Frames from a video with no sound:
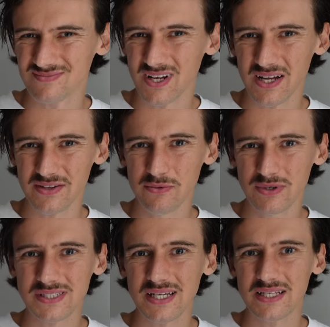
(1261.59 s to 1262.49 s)
ah, I don't want
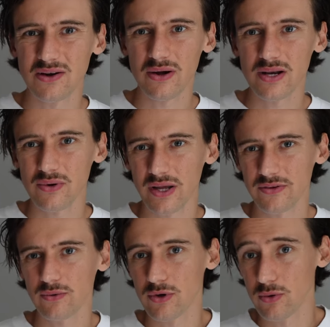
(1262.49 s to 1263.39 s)
to say nylon, I
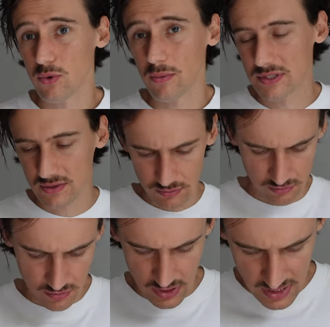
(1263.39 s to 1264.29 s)
don't know what,
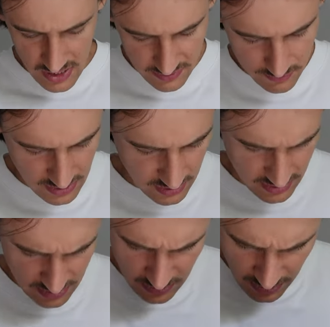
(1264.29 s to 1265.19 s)
have a look here?